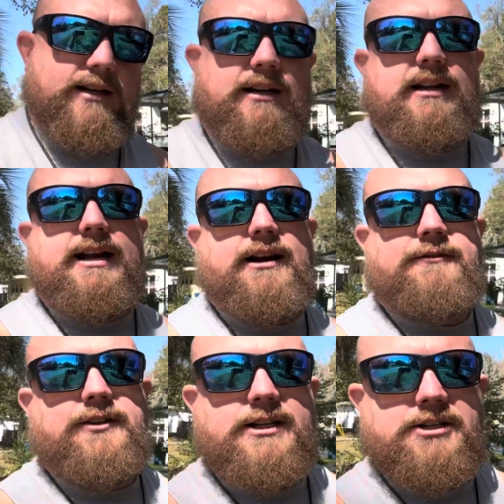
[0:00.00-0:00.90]
Now,
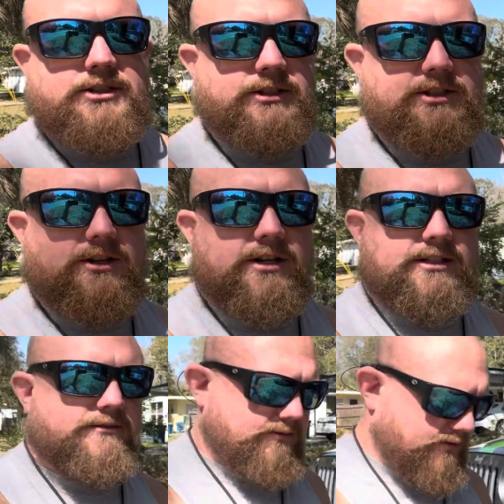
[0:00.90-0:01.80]
for insurance on it,
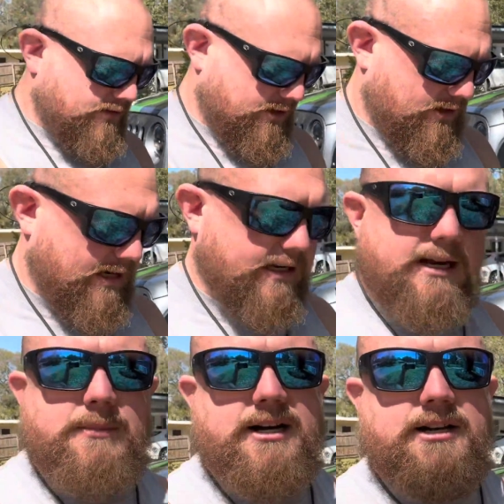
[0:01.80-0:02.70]
I got
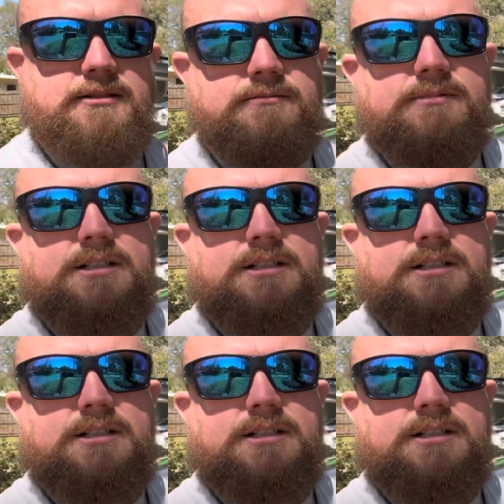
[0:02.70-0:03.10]
mine